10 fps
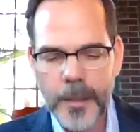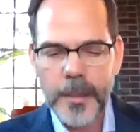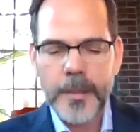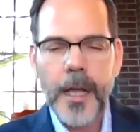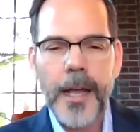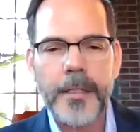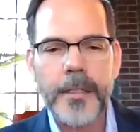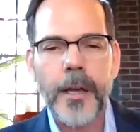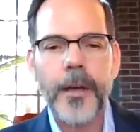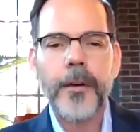
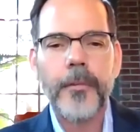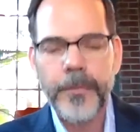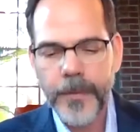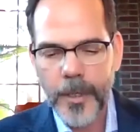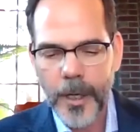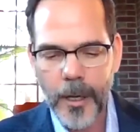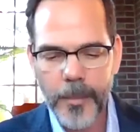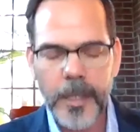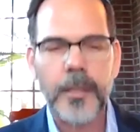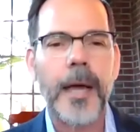sites of
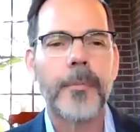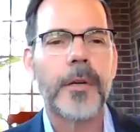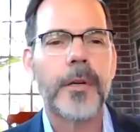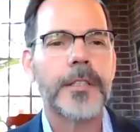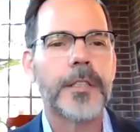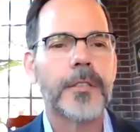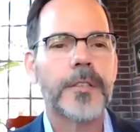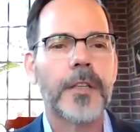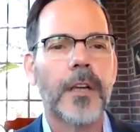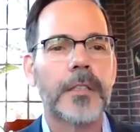um, collaboration or
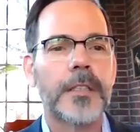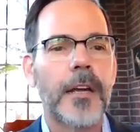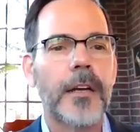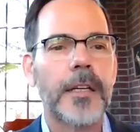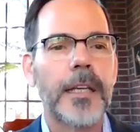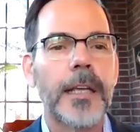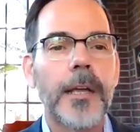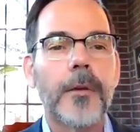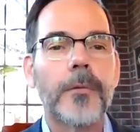solidarity